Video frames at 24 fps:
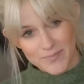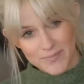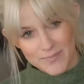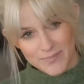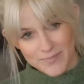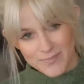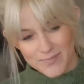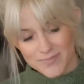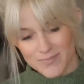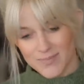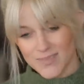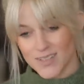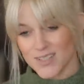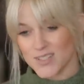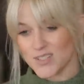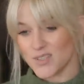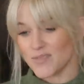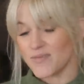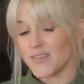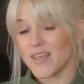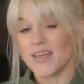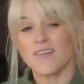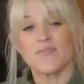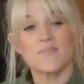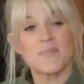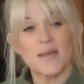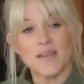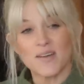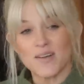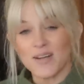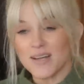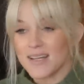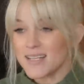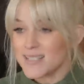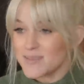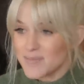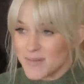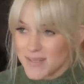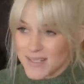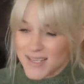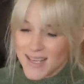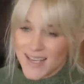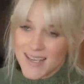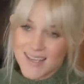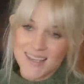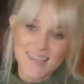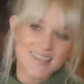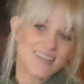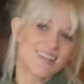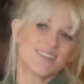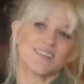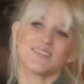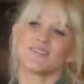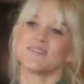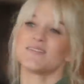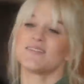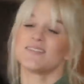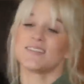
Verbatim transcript: Yeah, it was. So if you haven't met your husband yet, you know,